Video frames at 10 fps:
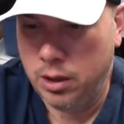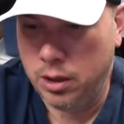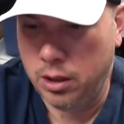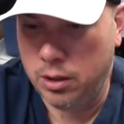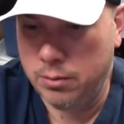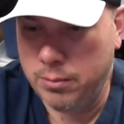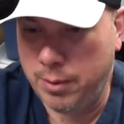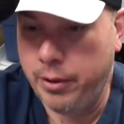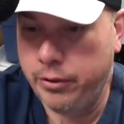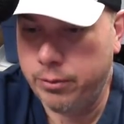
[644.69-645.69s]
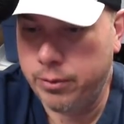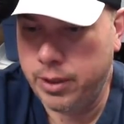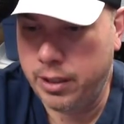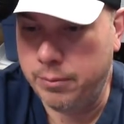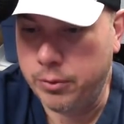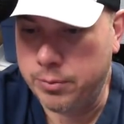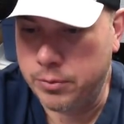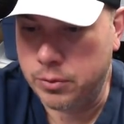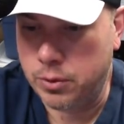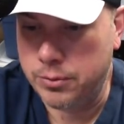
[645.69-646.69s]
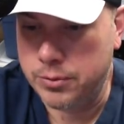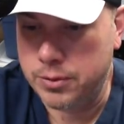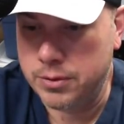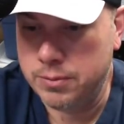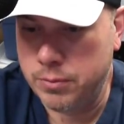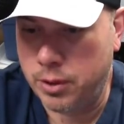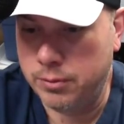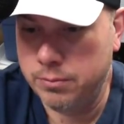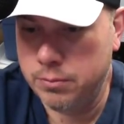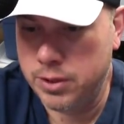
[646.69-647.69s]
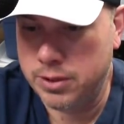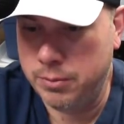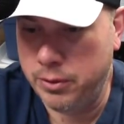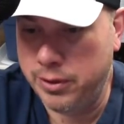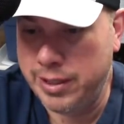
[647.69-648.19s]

My mother had multiple sclerosis on disability.